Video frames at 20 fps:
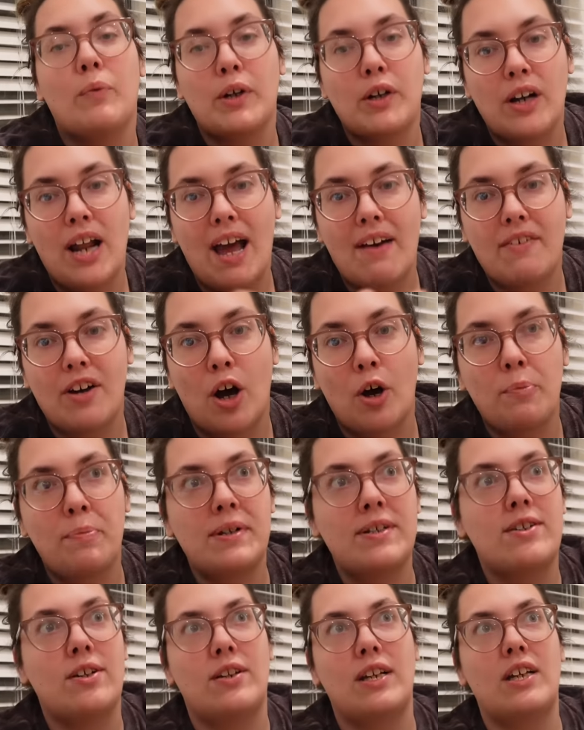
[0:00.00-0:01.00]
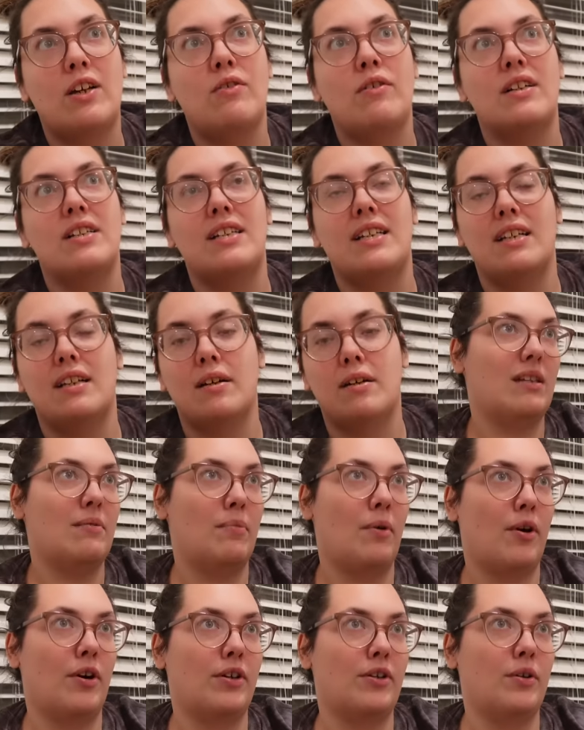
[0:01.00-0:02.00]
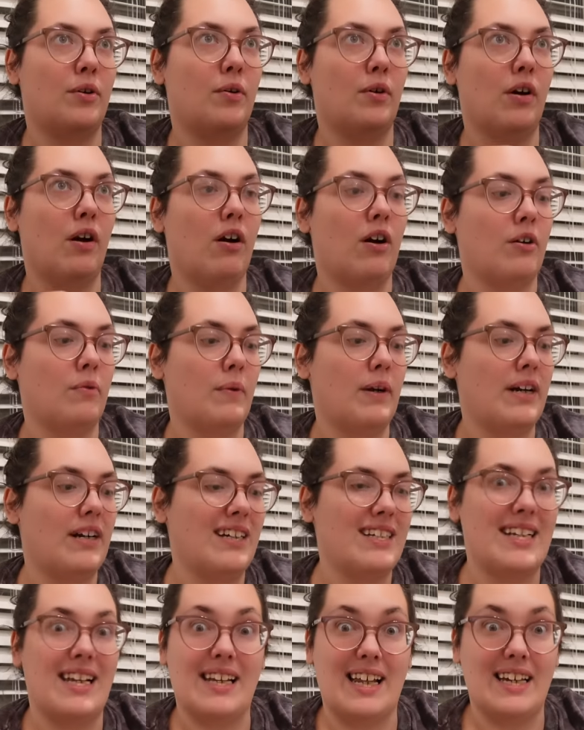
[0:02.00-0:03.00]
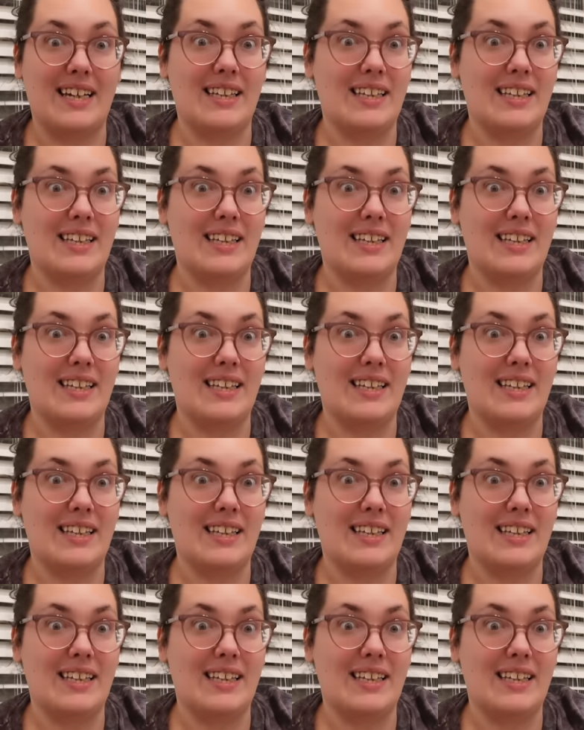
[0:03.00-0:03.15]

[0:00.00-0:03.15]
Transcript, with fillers: We're gonna have it open so that you can see the, the barn door hardware because I like